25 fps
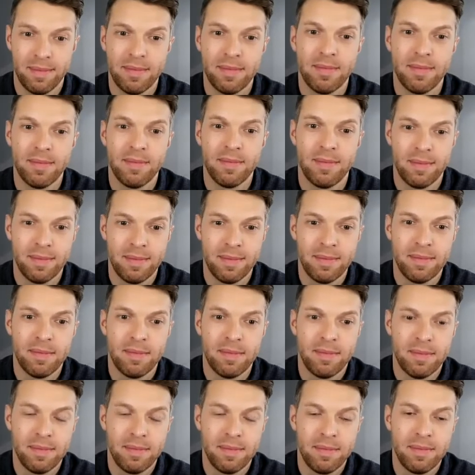
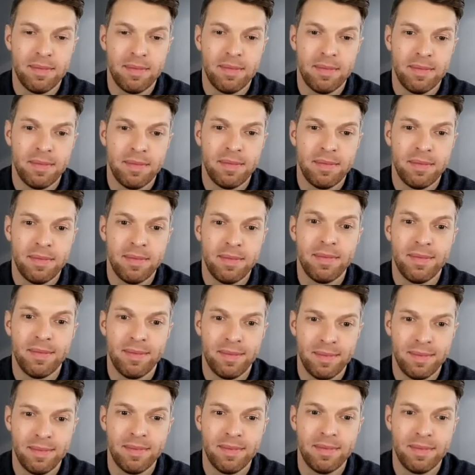
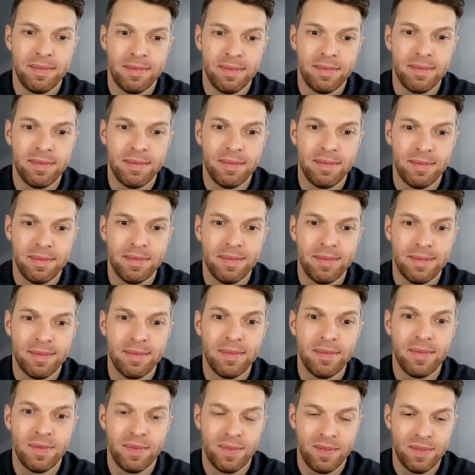
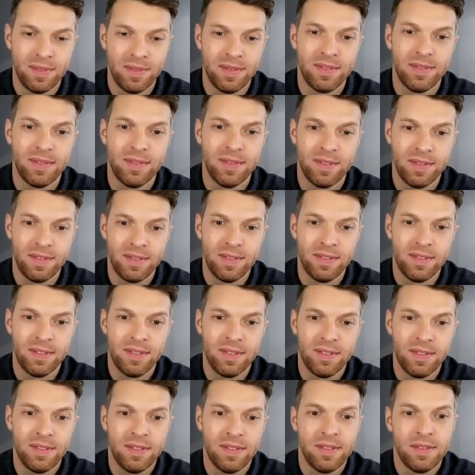
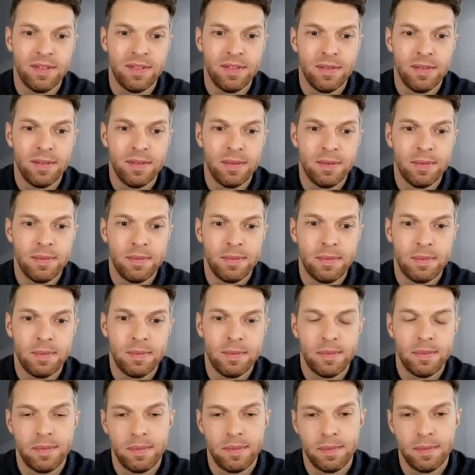
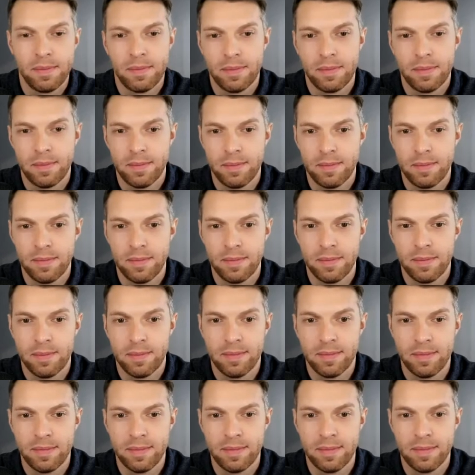
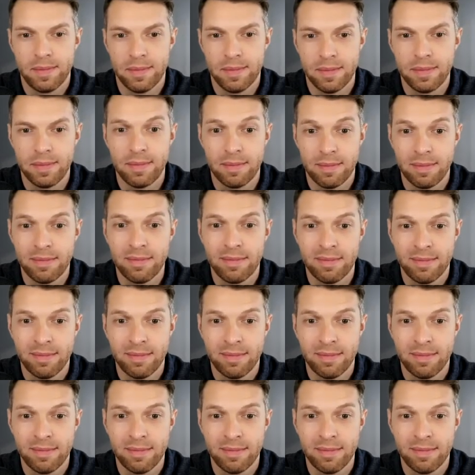No words are spoken by the person on screen.